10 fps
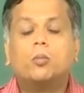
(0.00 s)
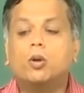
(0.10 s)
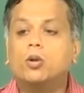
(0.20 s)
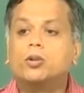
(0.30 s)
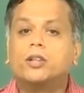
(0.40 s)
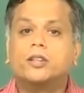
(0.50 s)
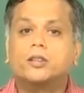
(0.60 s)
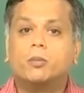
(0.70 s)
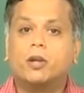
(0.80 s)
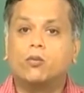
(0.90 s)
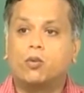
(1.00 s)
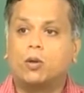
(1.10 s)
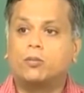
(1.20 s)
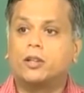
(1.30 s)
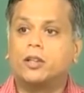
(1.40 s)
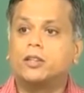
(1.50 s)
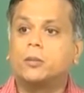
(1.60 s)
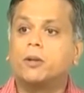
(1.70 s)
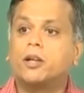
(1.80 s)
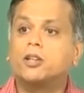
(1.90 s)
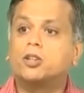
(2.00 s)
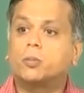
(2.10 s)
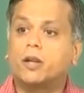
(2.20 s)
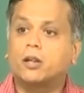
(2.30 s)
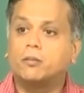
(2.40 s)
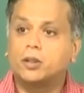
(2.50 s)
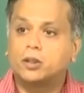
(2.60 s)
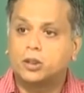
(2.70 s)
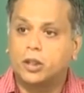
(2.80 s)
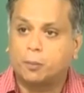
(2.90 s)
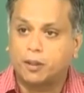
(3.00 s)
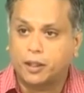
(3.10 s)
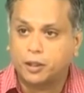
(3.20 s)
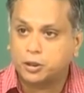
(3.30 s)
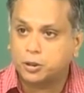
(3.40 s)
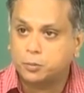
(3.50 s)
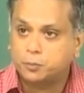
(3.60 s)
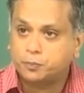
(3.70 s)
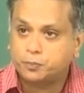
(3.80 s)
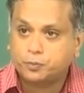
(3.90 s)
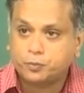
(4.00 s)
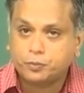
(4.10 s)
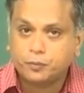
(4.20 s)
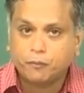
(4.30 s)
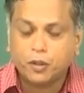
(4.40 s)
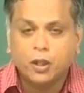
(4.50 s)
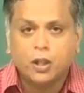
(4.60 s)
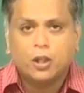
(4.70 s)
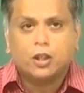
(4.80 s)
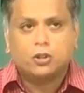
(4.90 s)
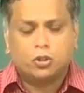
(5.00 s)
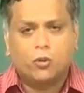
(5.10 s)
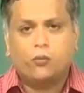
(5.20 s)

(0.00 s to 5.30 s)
pollutants being formed in a typical spray combustion application. So, the